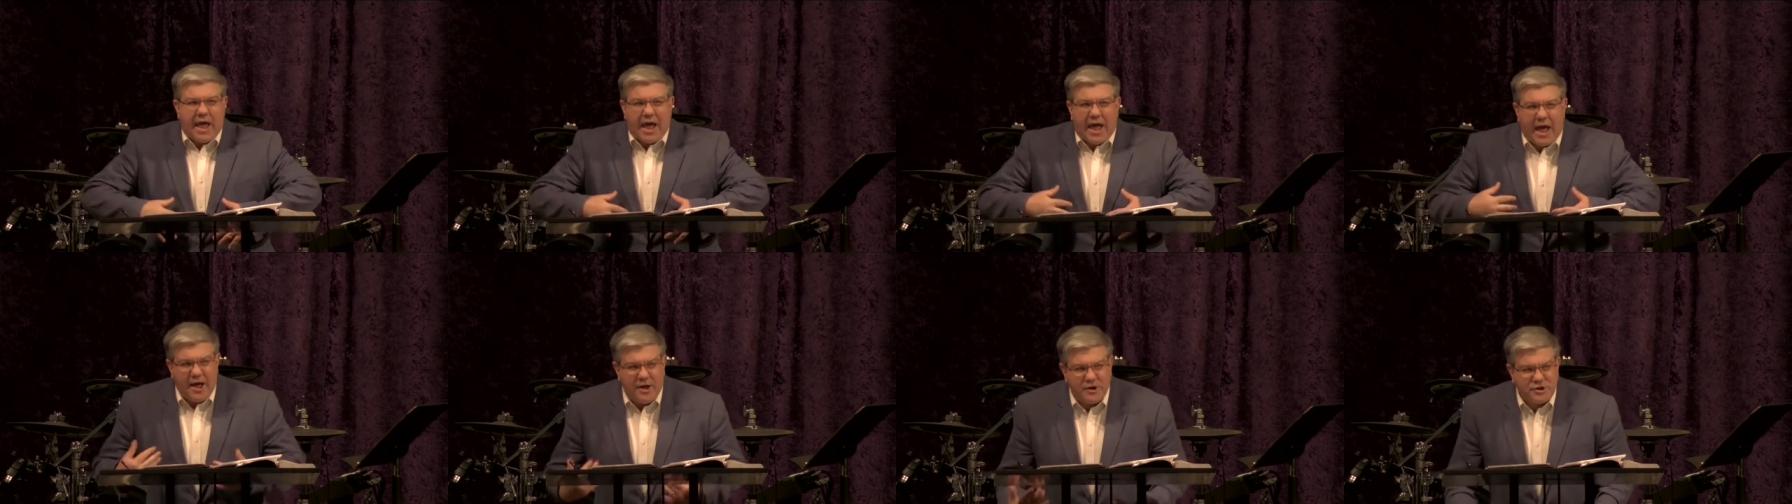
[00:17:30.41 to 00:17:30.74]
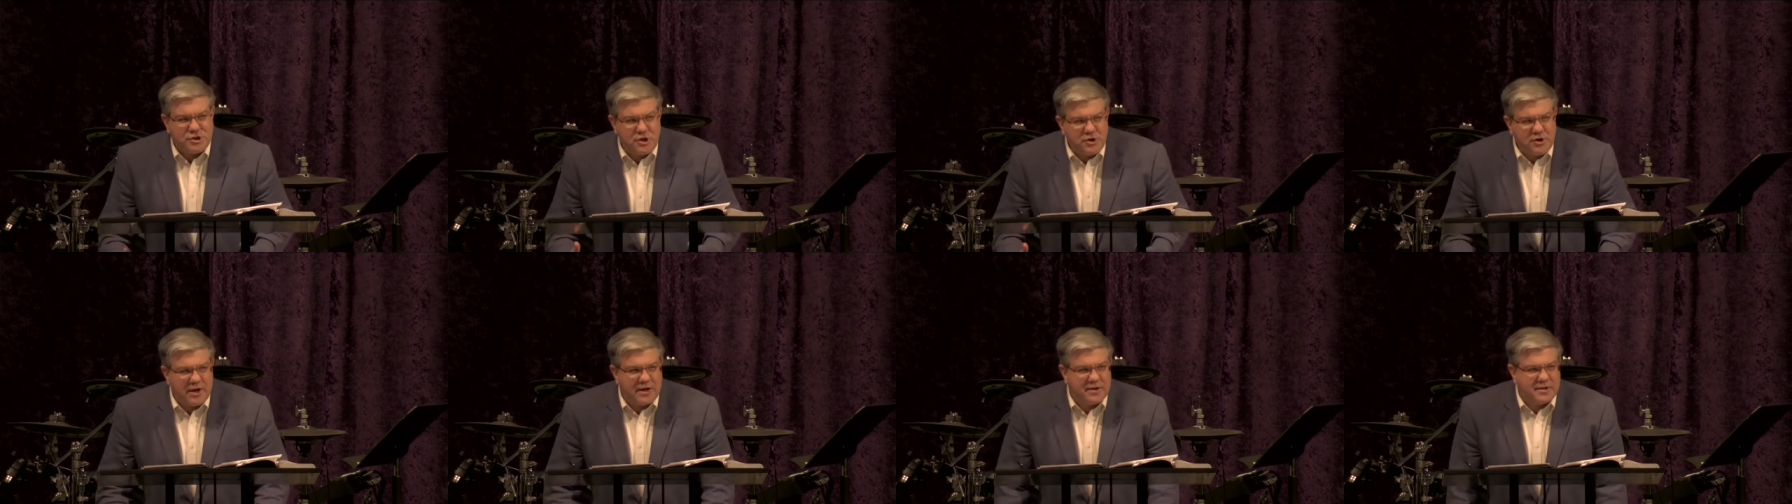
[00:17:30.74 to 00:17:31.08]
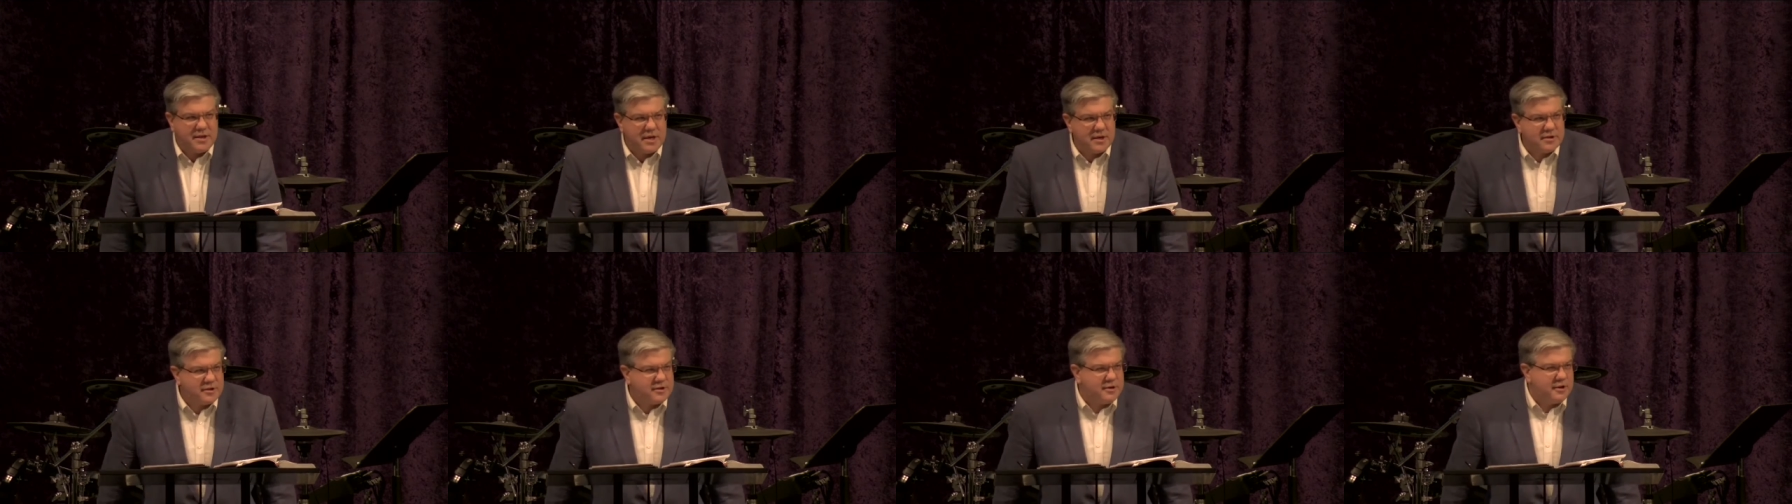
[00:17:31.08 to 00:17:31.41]
how's your
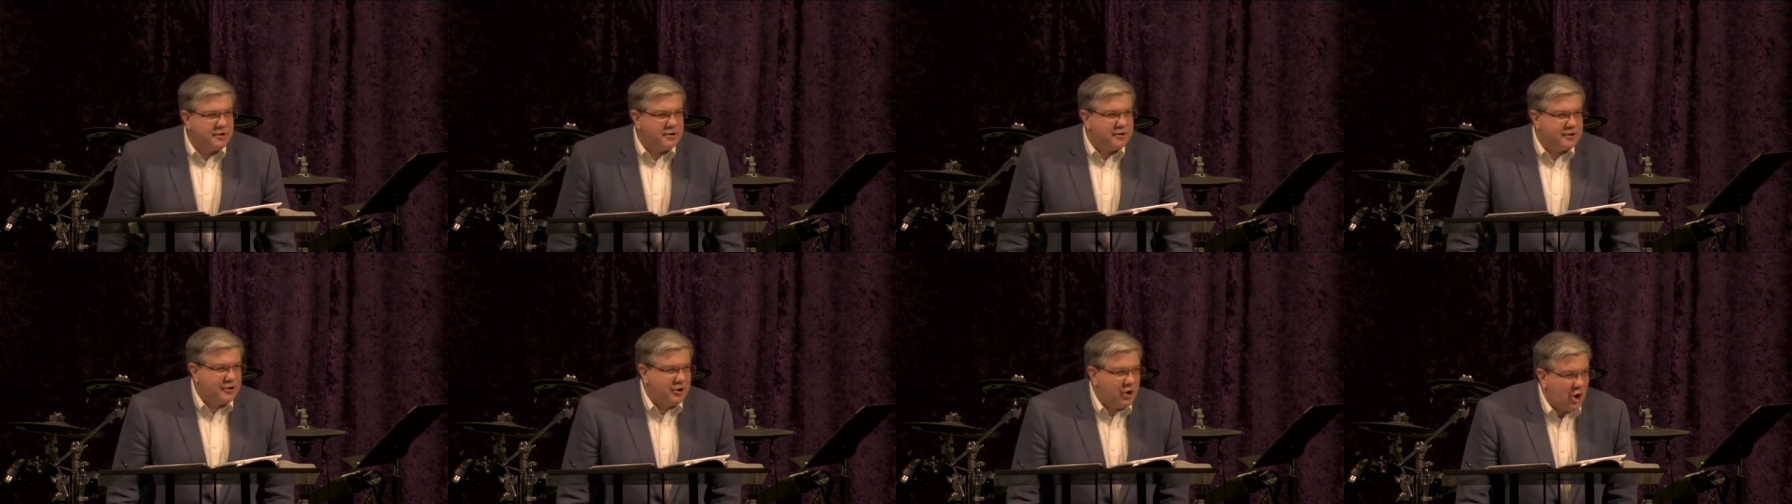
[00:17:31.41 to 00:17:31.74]
existence